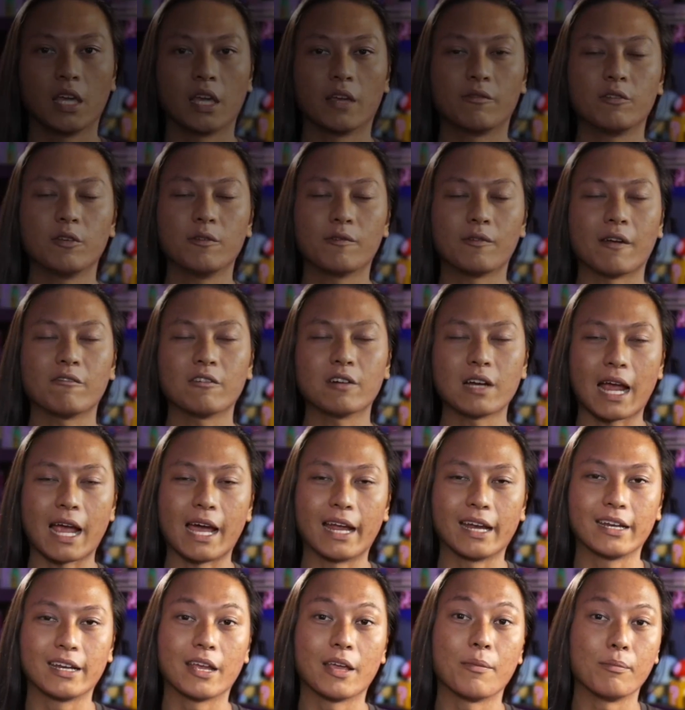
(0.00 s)
If you've ever
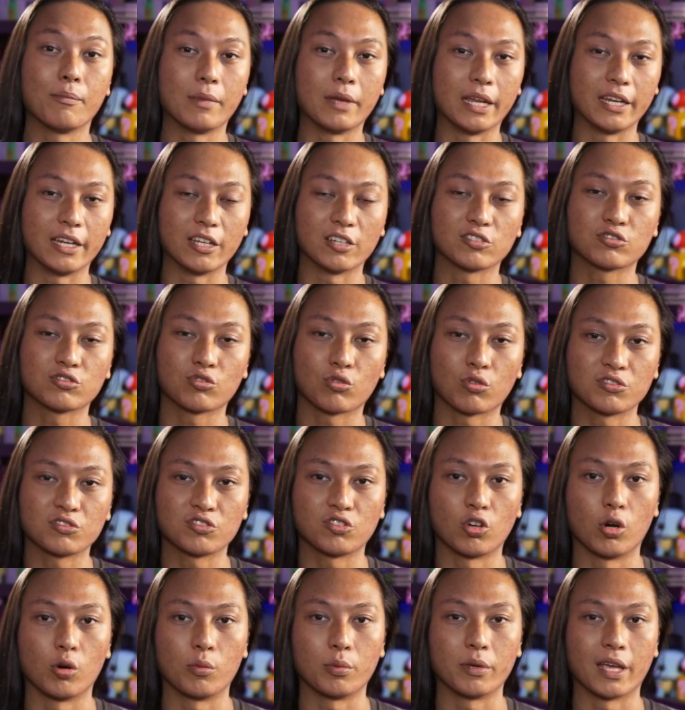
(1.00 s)
added a media source
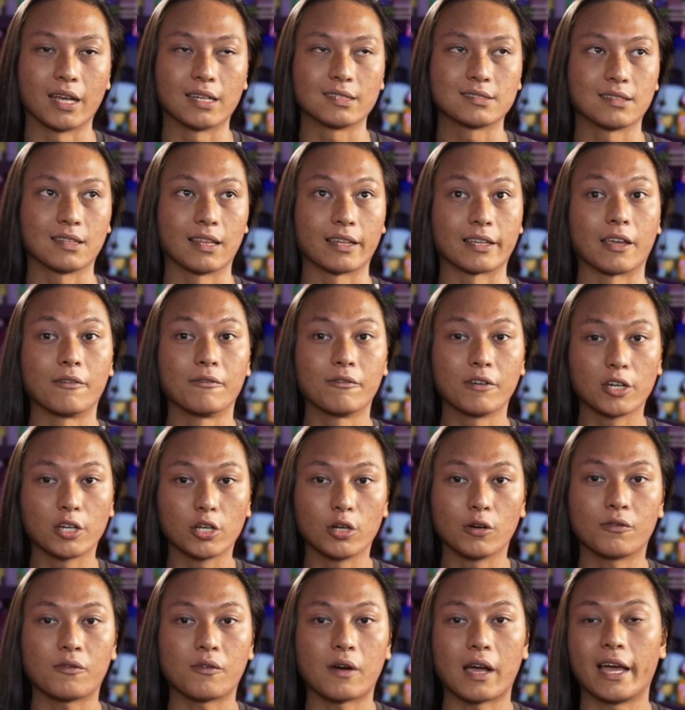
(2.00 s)
to OBS, like a
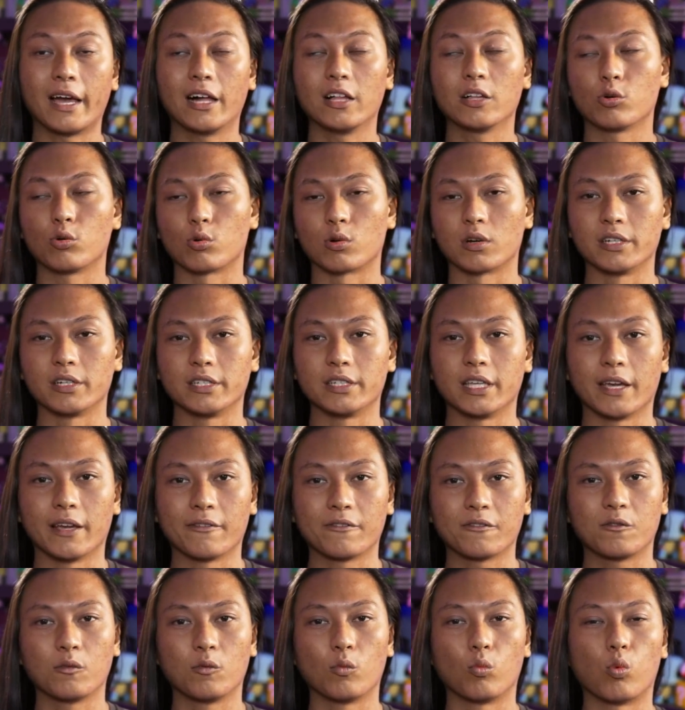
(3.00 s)
video file or a
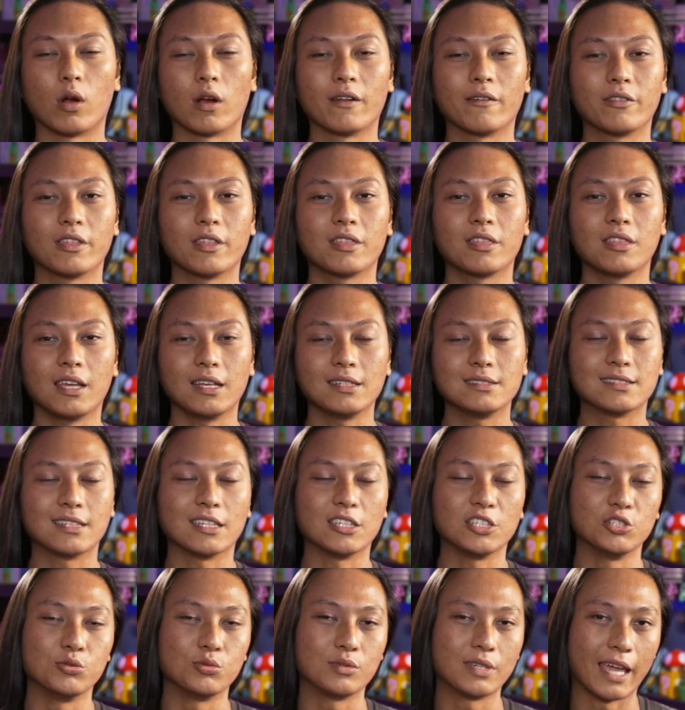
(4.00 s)
GIF, one of the things
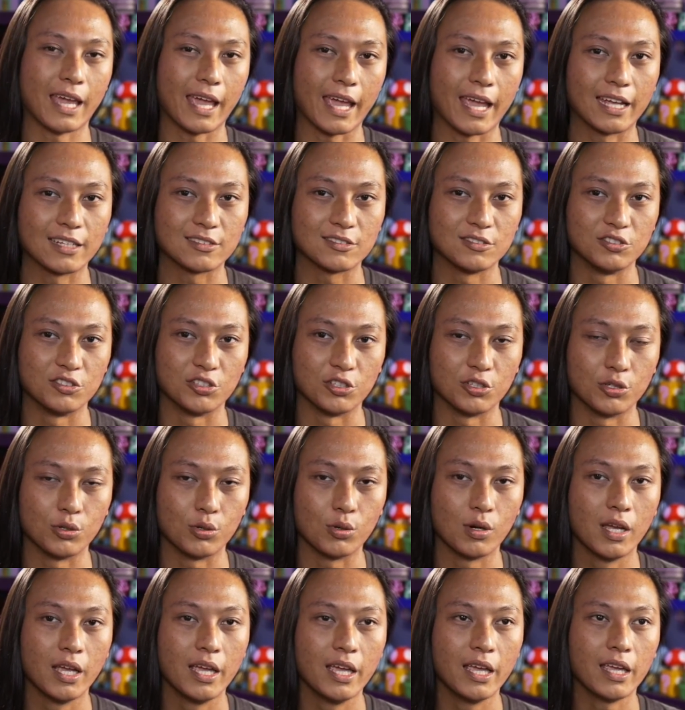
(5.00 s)
that you can't
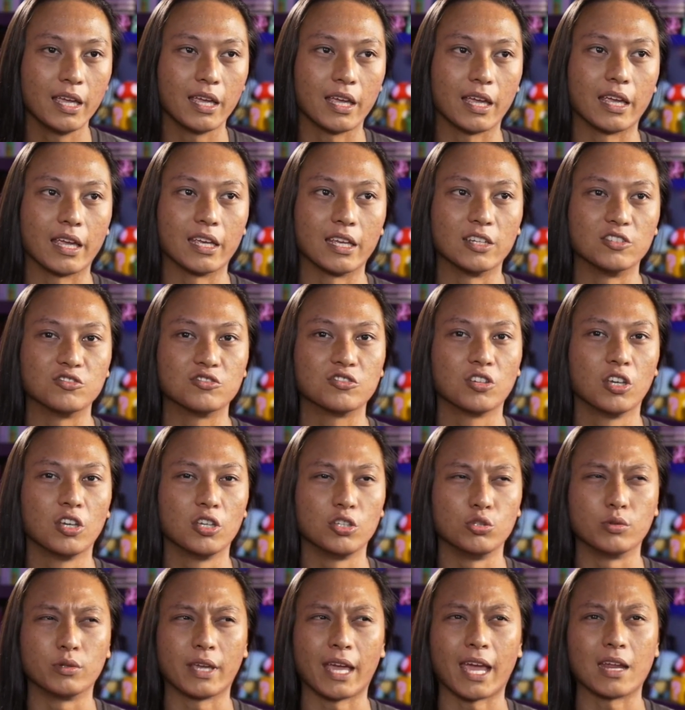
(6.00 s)
do is
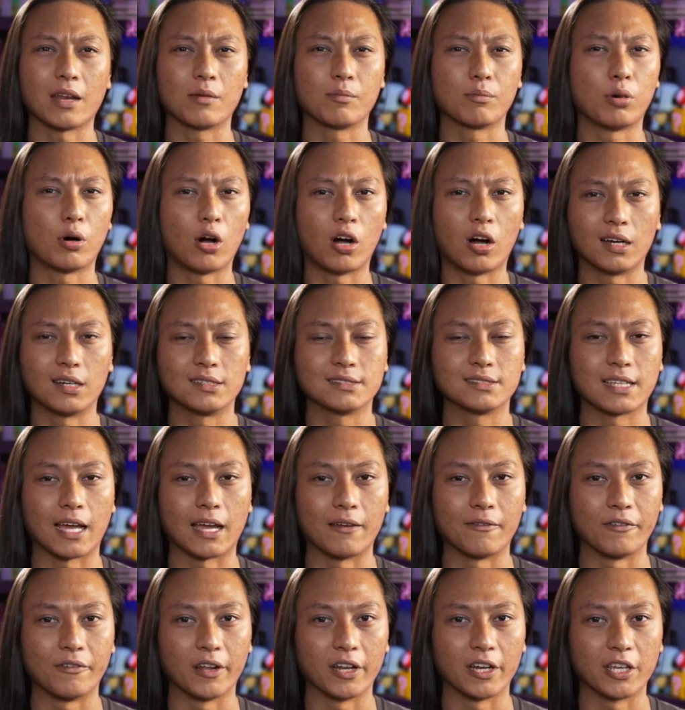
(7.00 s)
you can't pause
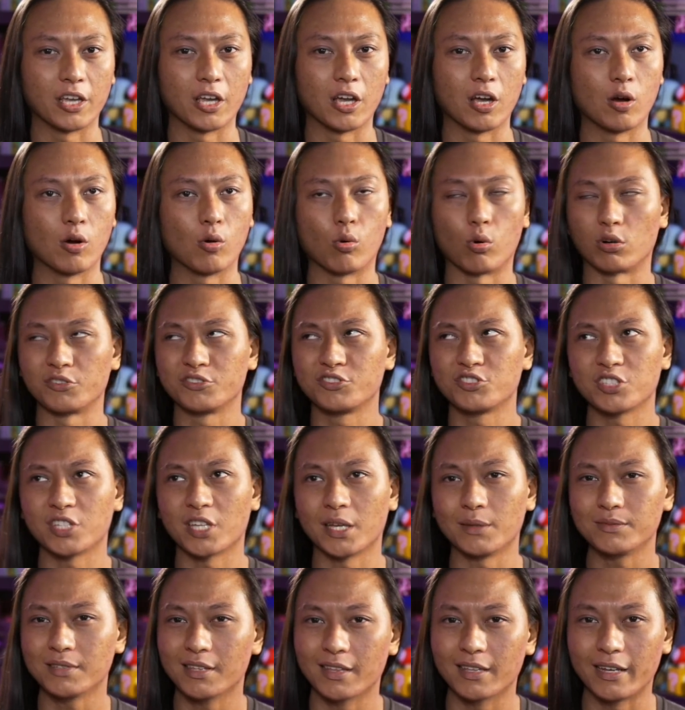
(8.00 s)
that video or
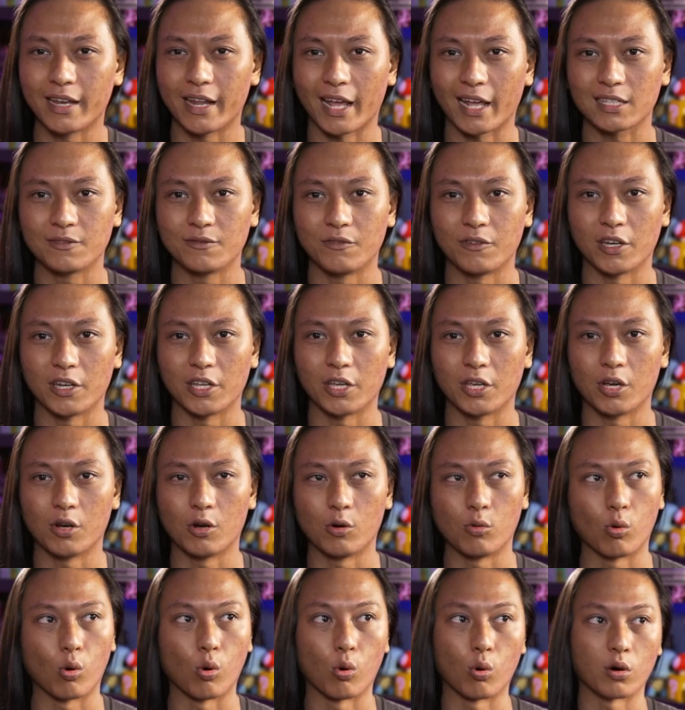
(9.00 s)
skip to the next
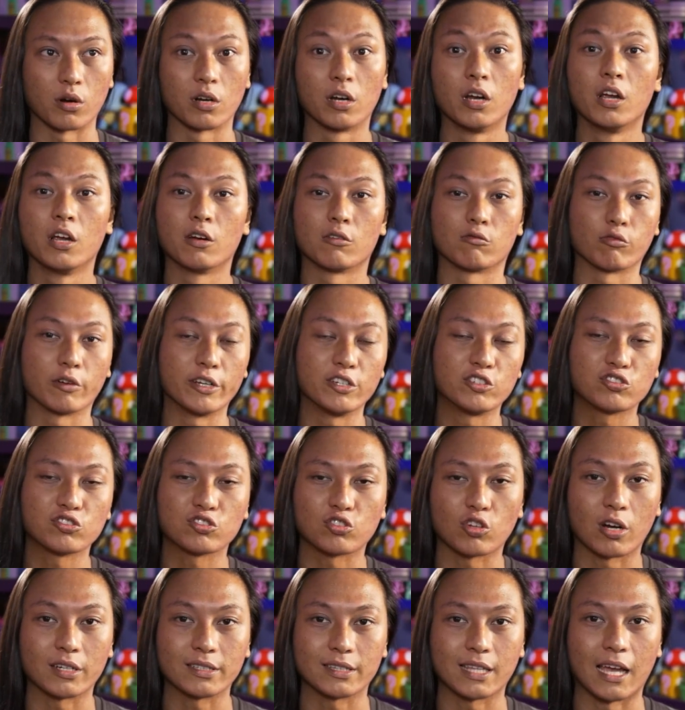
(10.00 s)
video or
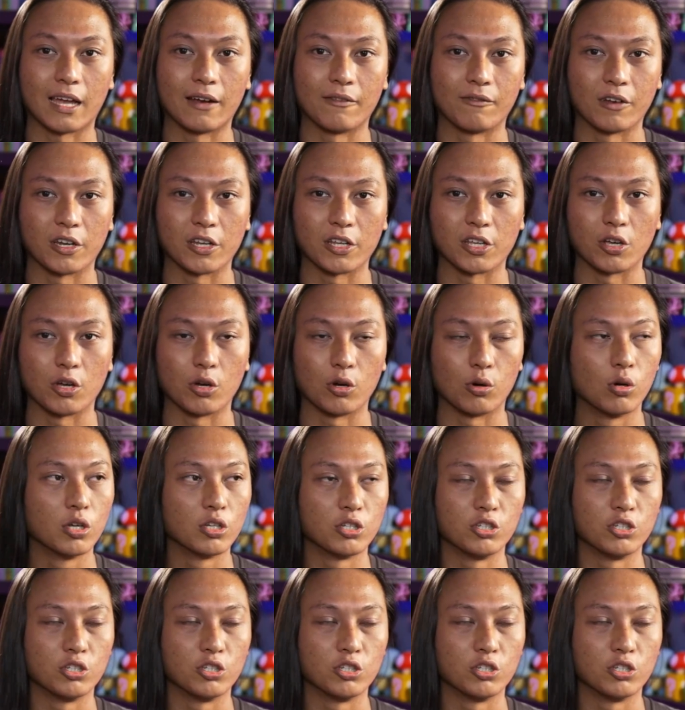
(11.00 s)
restart that video.